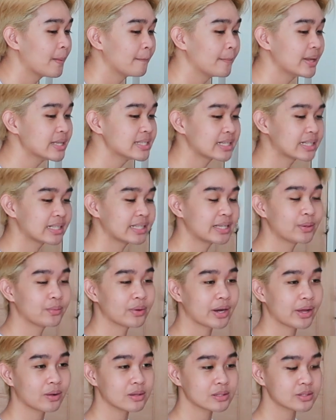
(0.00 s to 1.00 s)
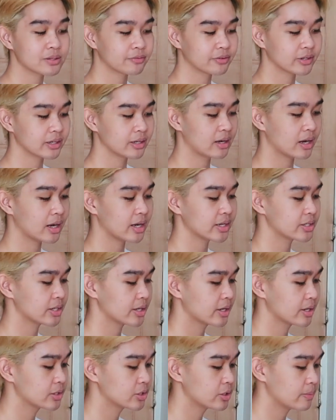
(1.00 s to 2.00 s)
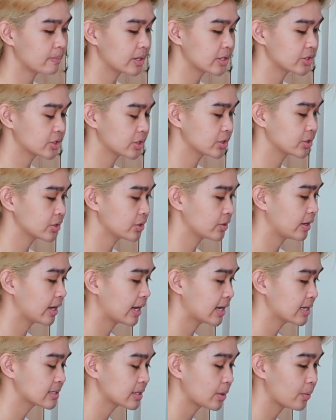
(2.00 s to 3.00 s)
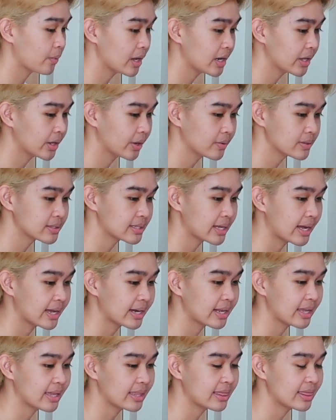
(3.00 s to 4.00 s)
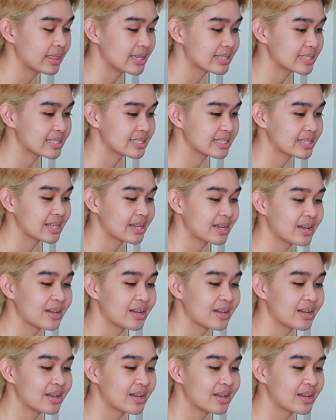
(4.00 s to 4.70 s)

basically, what I also forgot to mention to you guys a while ago is that in this